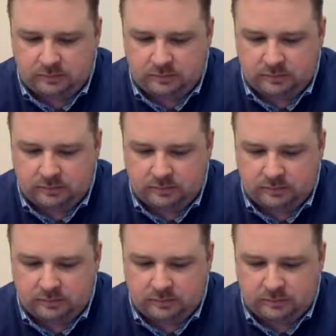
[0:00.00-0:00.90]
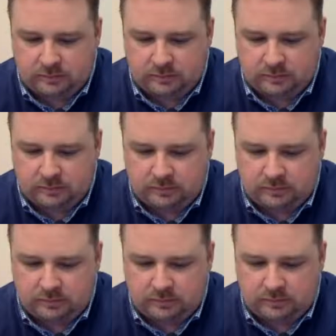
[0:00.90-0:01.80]

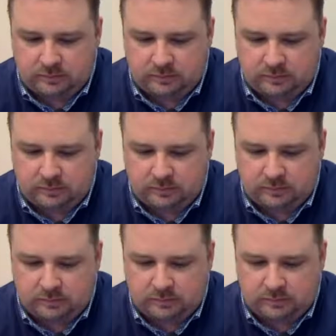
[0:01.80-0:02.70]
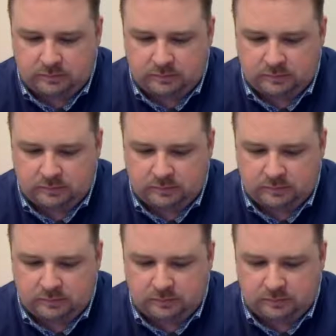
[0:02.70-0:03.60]

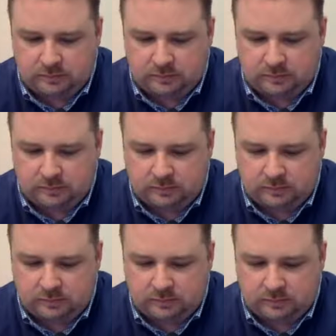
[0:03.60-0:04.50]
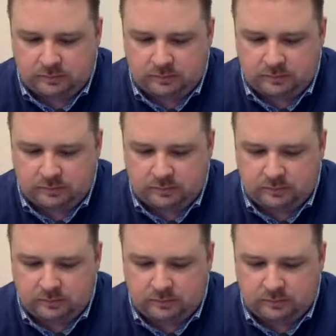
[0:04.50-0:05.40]

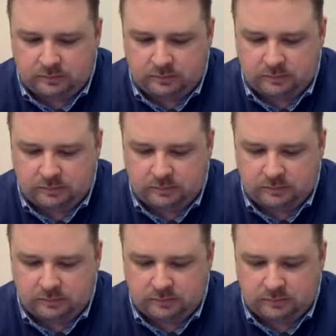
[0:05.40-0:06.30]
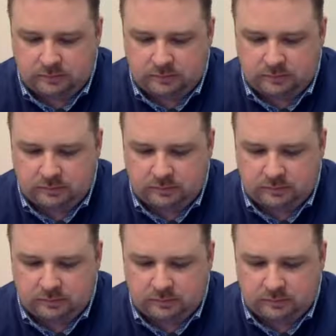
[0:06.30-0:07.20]

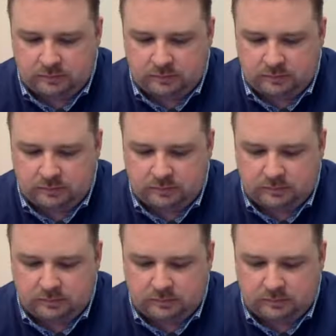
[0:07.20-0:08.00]
No words are spoken by the person on screen.